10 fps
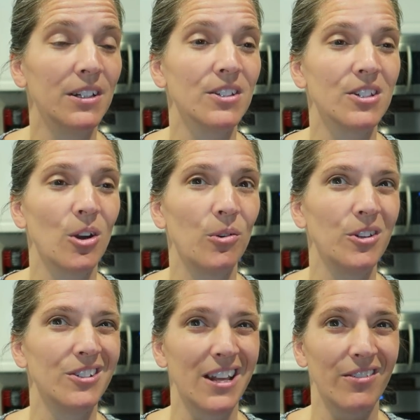And so
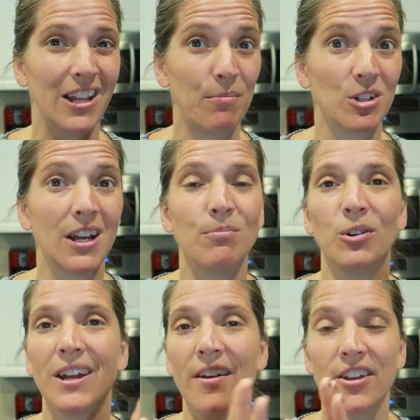you just have a lot more time.
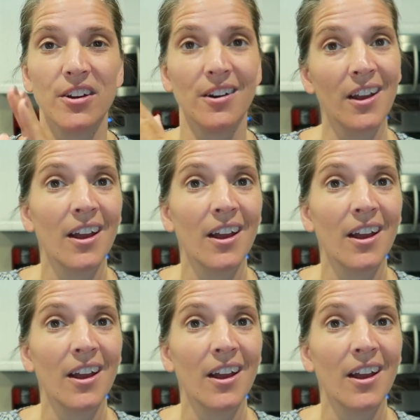Well, now that you're,